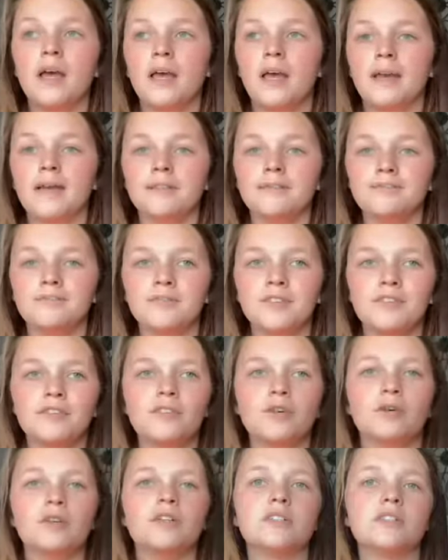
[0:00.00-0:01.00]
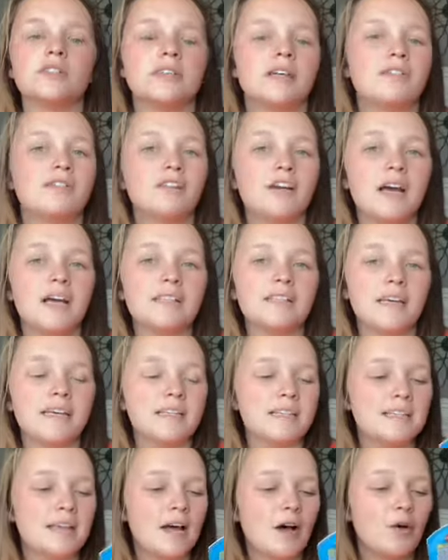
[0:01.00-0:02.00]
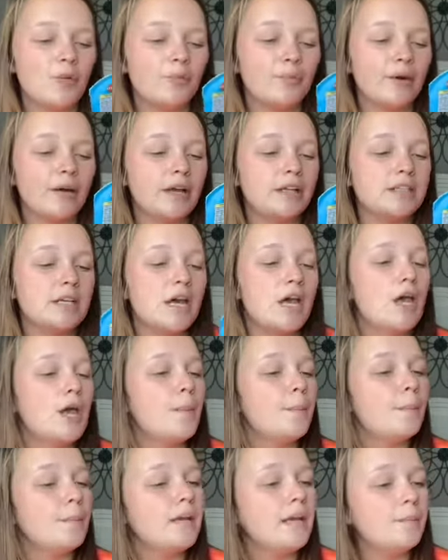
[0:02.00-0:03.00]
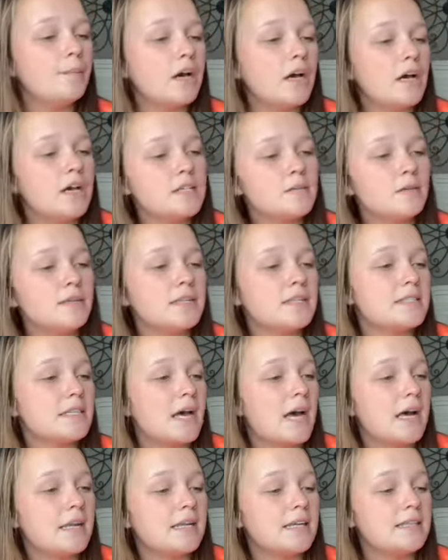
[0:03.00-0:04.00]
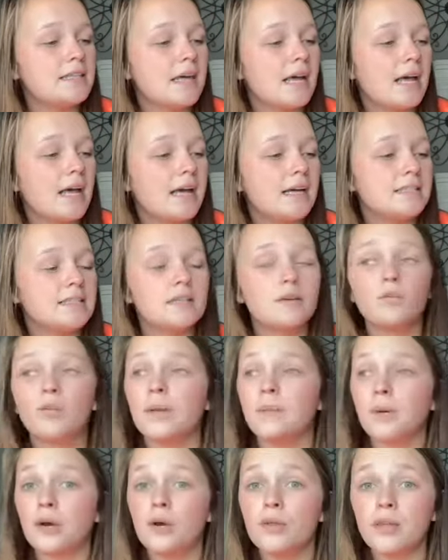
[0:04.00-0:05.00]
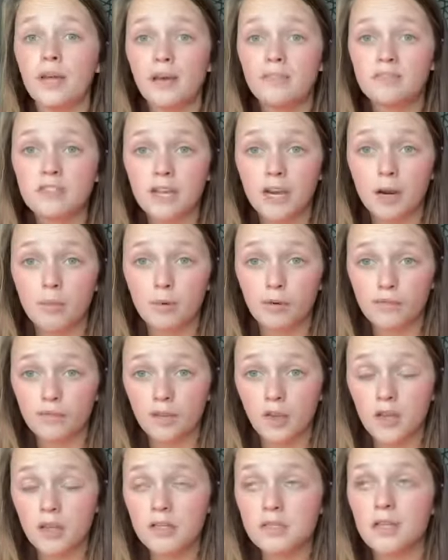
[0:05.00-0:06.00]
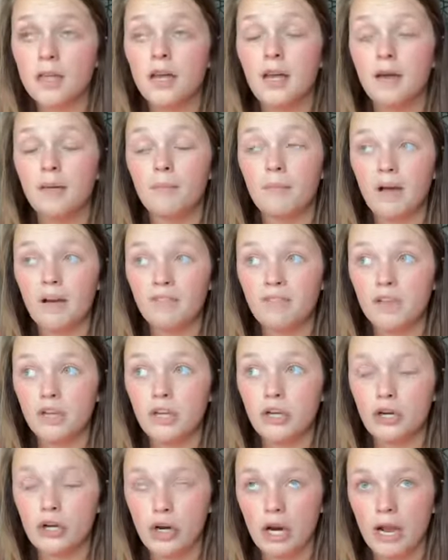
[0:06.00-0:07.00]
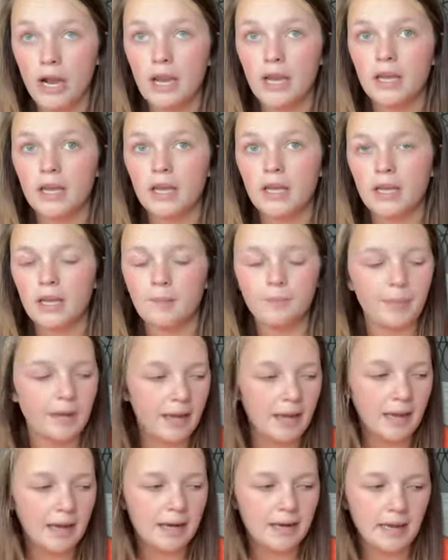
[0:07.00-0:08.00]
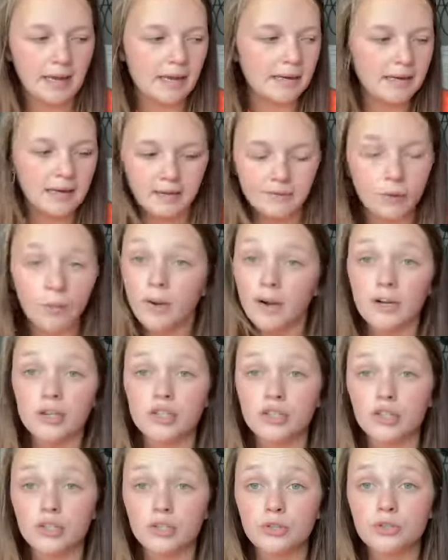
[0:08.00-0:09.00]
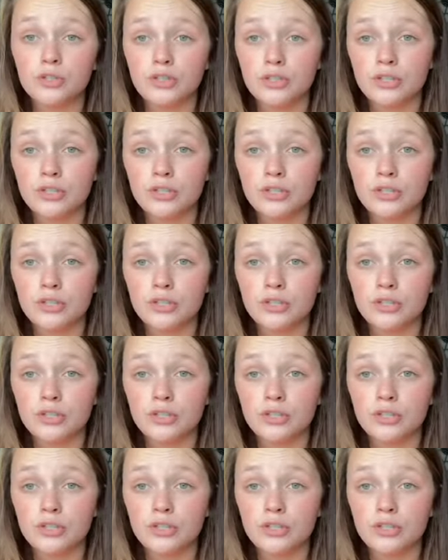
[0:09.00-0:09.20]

And of course, forgot to take this out. But me and my husband decided that we both have terrible feet. My feet crack bad. I never wear shoes.